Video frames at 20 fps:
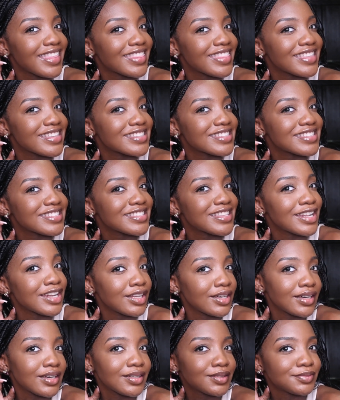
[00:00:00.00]
this is the
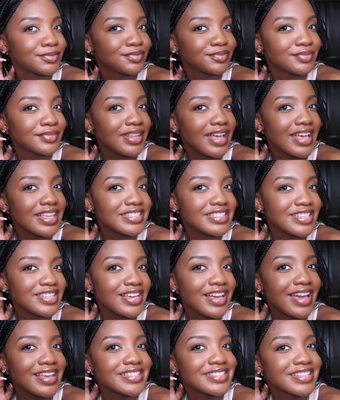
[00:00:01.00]
look. I'll see you
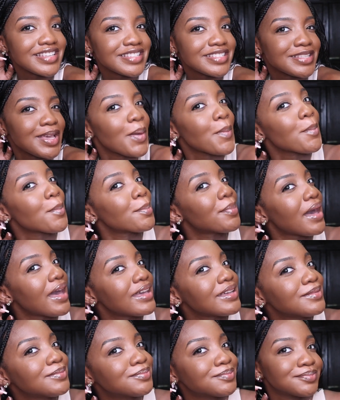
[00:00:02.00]
guys next time.
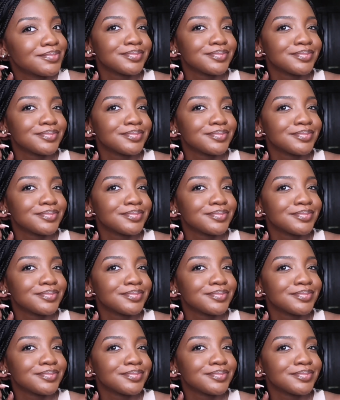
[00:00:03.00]
Bye.